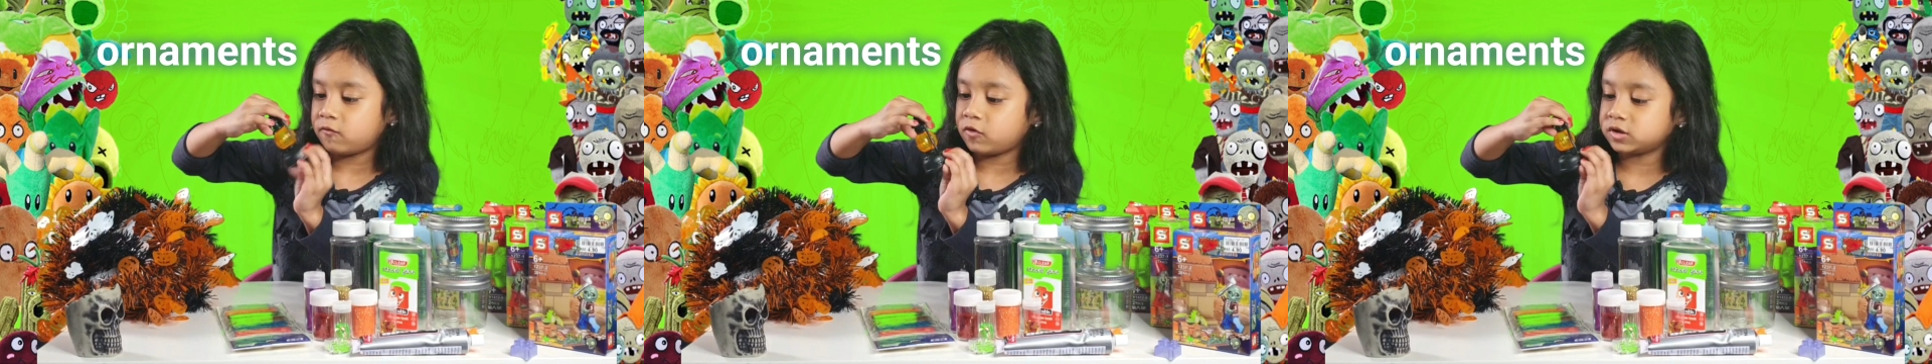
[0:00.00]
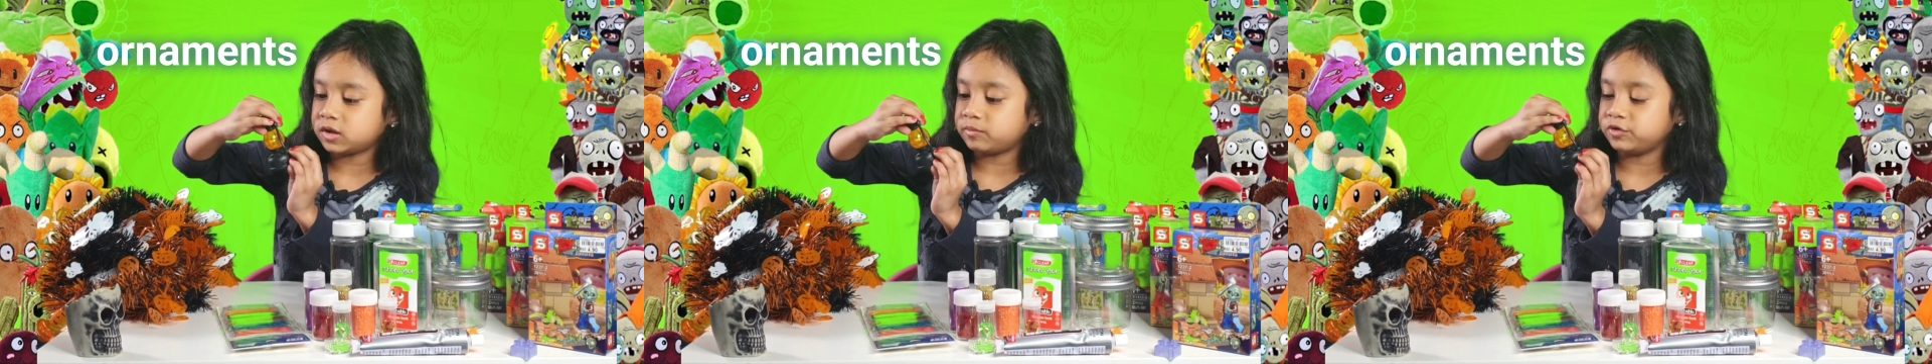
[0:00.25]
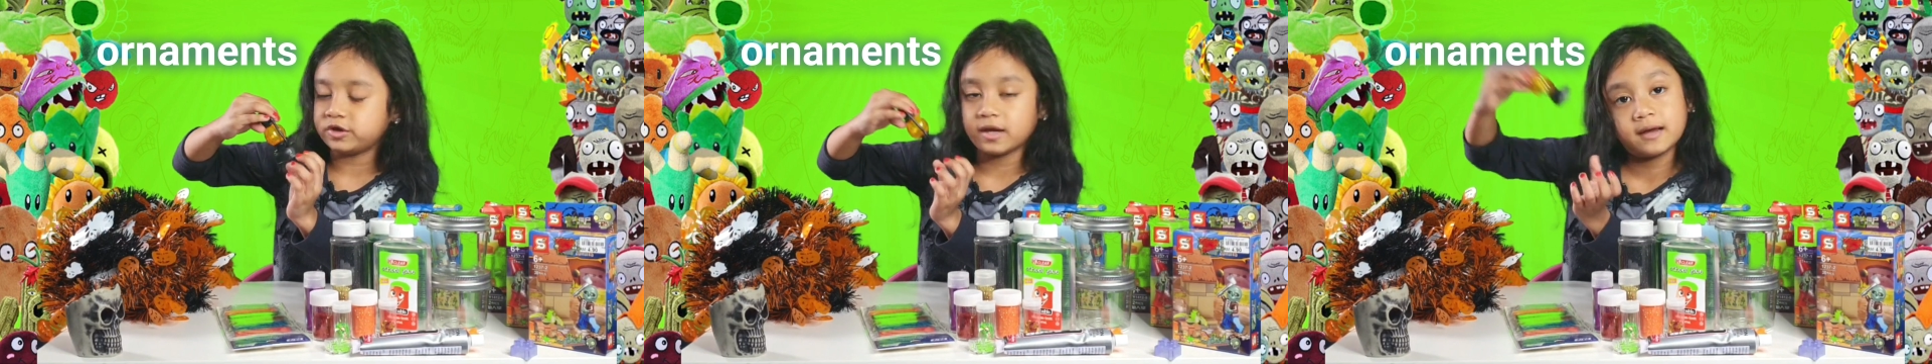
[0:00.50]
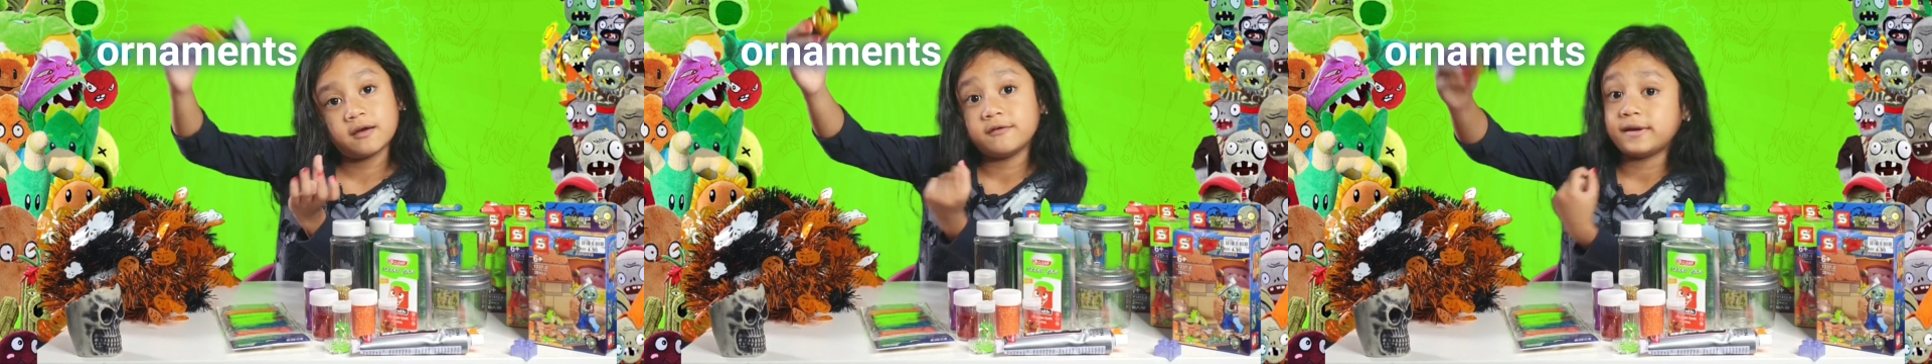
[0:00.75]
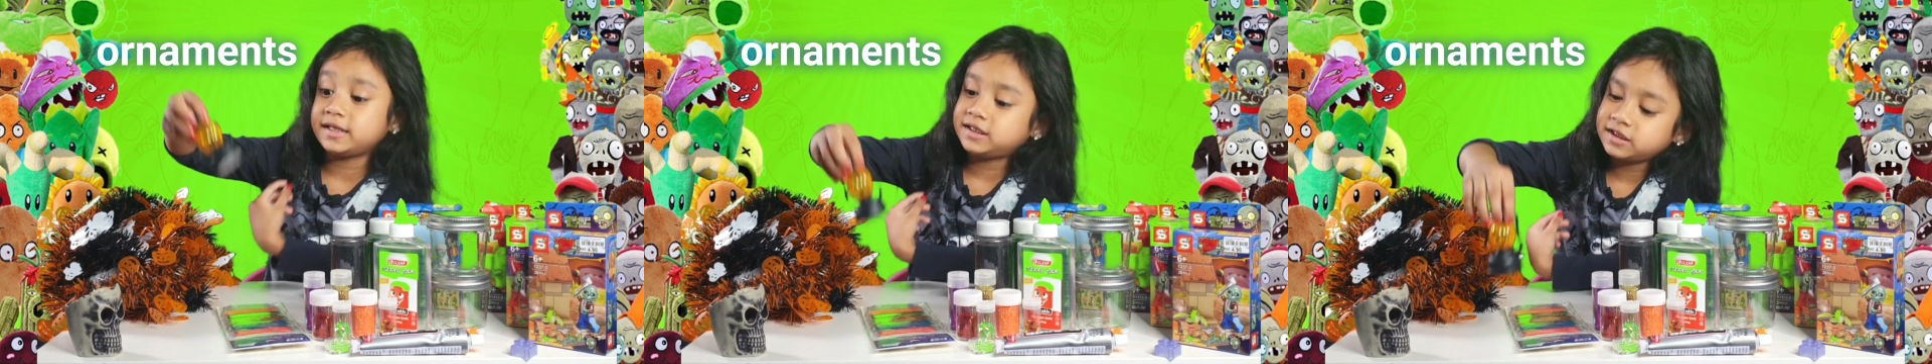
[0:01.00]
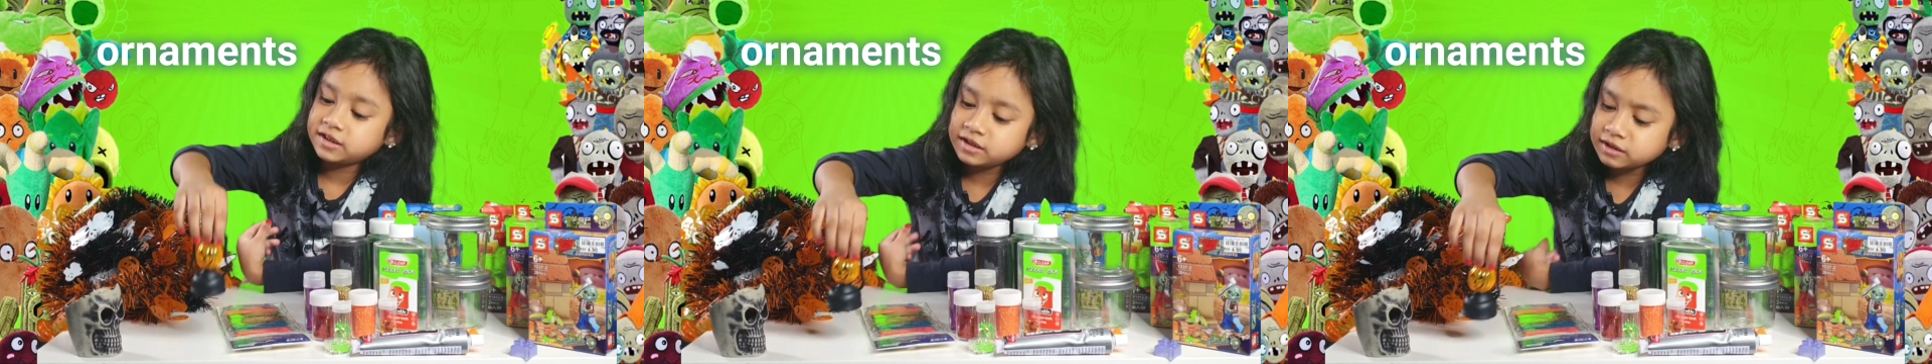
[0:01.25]
for some
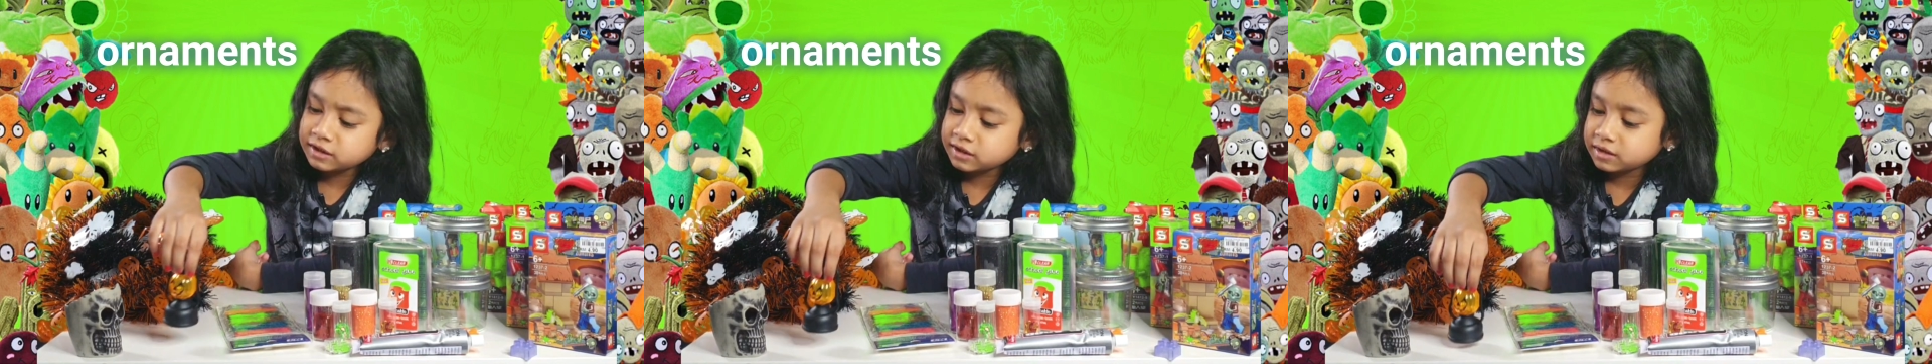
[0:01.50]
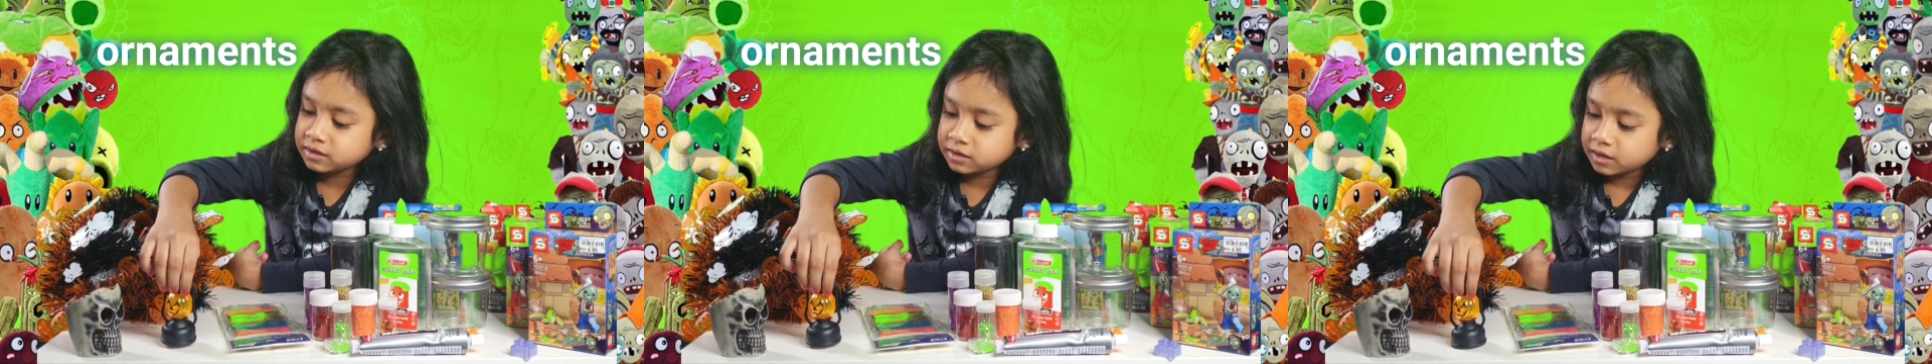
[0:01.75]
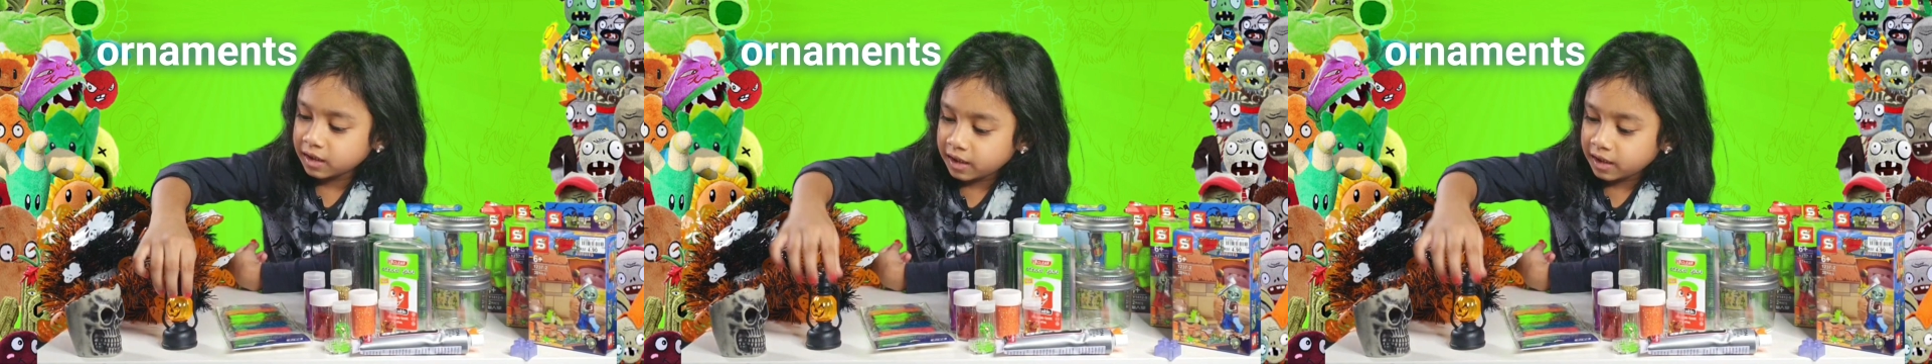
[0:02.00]
decorations.